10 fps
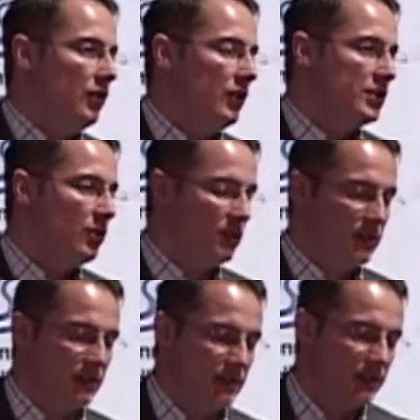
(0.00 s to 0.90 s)

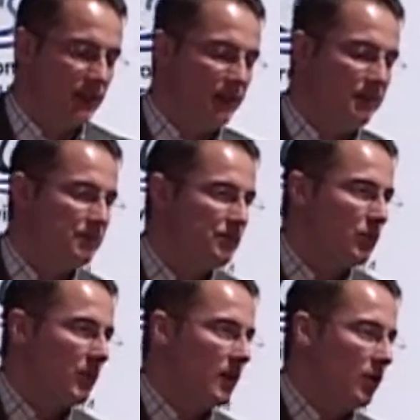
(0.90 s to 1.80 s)
sources,
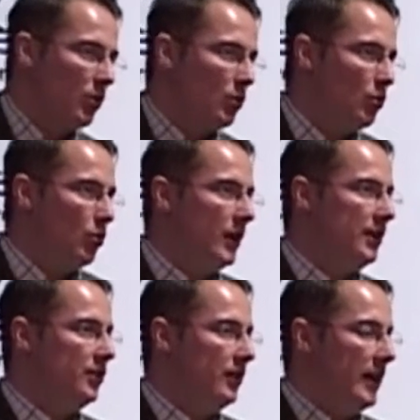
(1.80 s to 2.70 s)
when
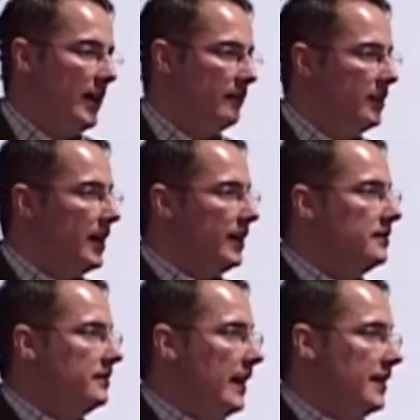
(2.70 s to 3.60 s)
you
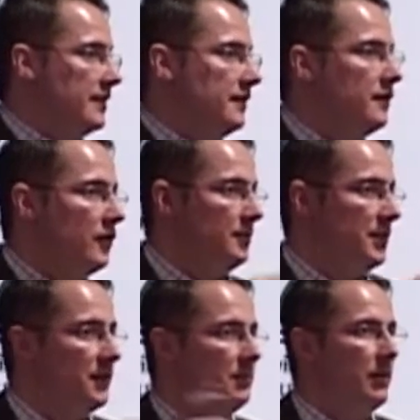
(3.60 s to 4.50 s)
aggregate data from
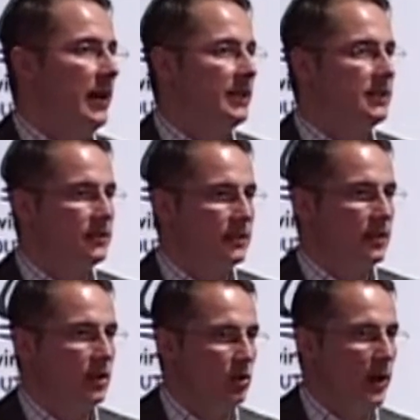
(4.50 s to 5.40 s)
different places,
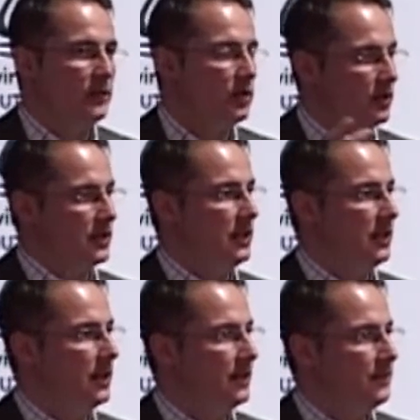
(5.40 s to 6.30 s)
you have to
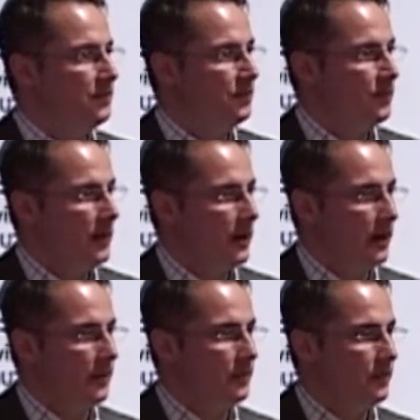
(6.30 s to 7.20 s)
consider
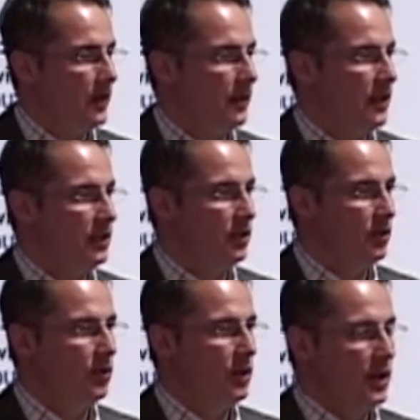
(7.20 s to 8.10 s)
that
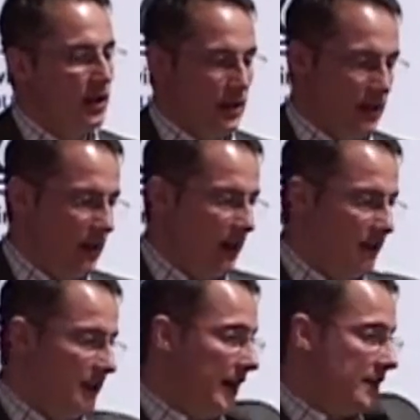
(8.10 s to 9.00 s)
you
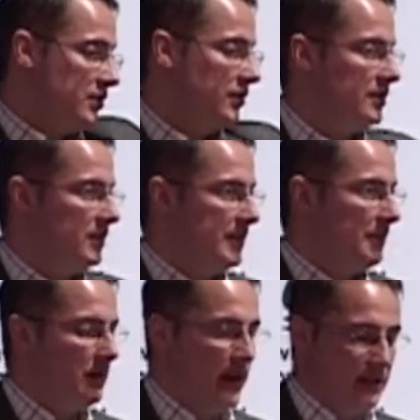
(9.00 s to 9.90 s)
have data sources in
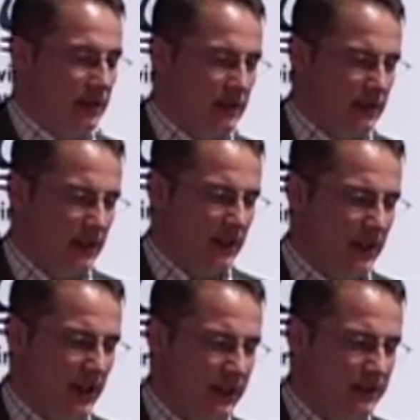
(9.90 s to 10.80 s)
some places and
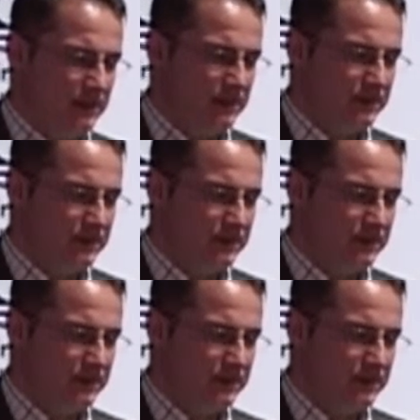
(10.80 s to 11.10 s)
then